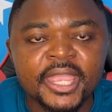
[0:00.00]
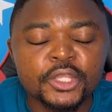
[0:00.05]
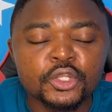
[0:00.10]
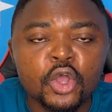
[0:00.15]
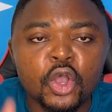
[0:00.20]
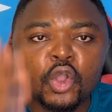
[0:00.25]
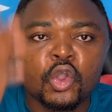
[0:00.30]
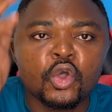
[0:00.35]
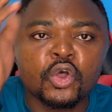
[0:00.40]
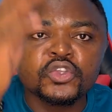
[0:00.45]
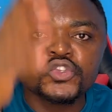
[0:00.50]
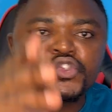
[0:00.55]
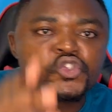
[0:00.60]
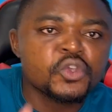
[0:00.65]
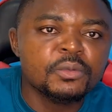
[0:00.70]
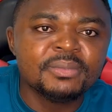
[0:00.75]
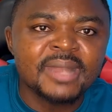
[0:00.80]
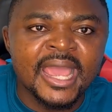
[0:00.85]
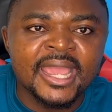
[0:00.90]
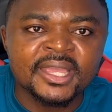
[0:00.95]
he don't
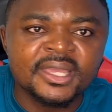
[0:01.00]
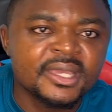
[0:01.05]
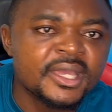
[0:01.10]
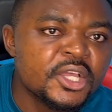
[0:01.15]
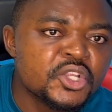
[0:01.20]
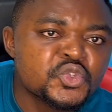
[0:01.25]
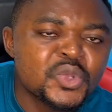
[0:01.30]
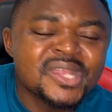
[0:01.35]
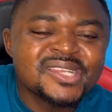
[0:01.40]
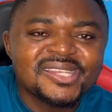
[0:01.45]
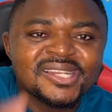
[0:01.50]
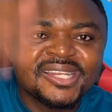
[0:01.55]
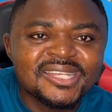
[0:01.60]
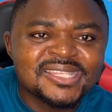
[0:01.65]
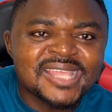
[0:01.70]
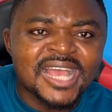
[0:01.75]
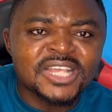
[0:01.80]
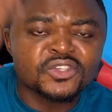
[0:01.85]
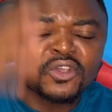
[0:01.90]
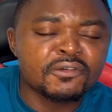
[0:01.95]
consume like 20
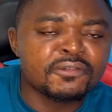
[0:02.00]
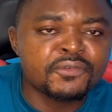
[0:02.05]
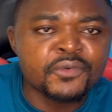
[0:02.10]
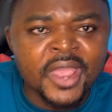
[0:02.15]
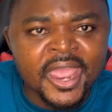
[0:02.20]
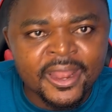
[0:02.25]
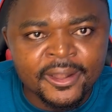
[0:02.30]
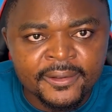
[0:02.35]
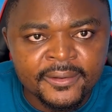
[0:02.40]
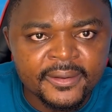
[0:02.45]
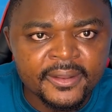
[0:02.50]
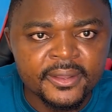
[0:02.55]
liters of fuel.